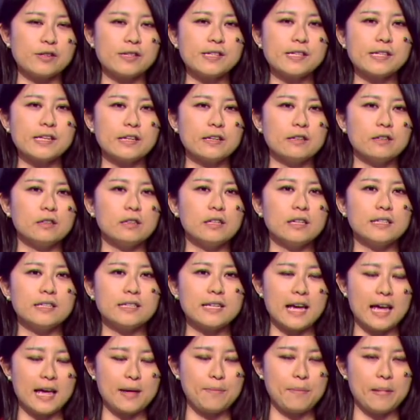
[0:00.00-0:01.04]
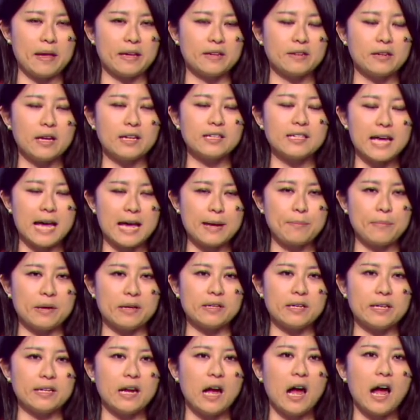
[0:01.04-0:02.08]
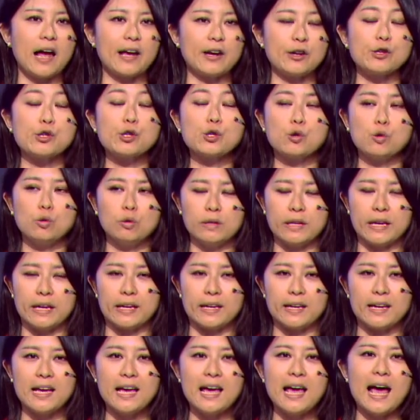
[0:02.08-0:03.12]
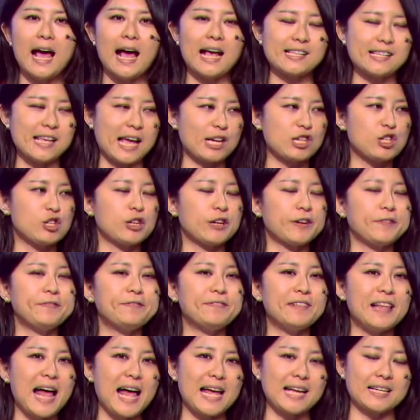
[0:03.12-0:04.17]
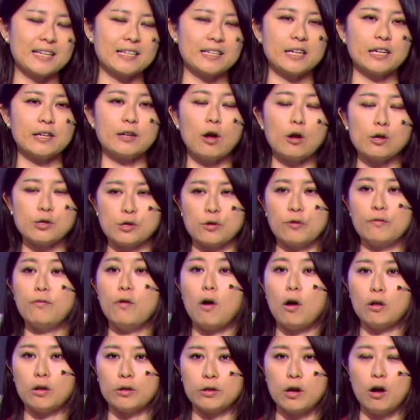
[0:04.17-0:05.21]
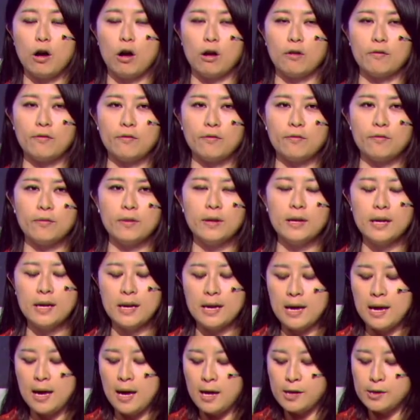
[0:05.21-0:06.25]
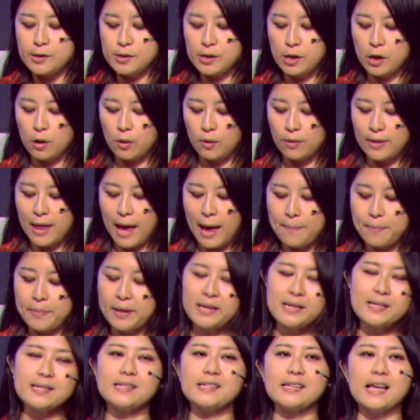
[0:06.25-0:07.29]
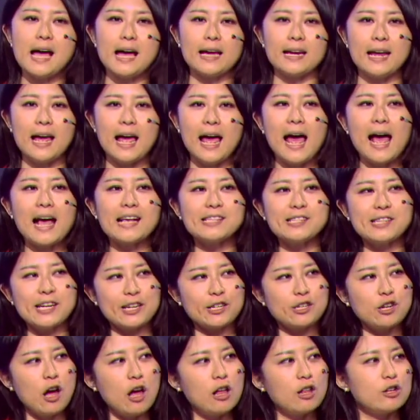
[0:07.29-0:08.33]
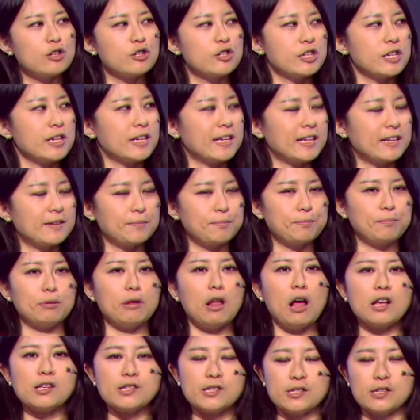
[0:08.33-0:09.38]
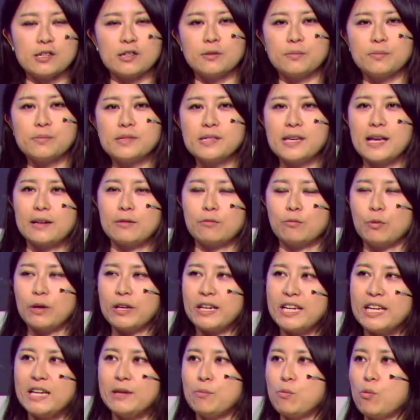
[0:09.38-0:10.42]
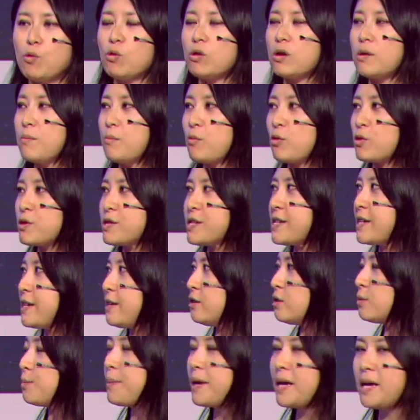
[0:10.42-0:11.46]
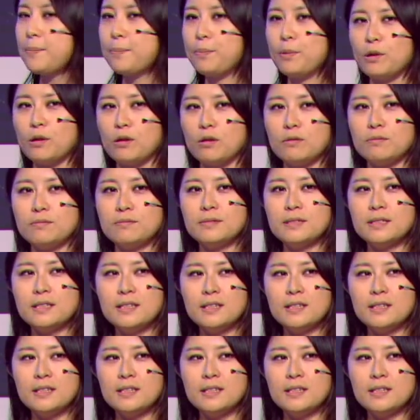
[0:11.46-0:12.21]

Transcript: skill attainment and higher schooling has actually flattened and also fallen off. So that means that as technology blossoms and we need more and more skilled people,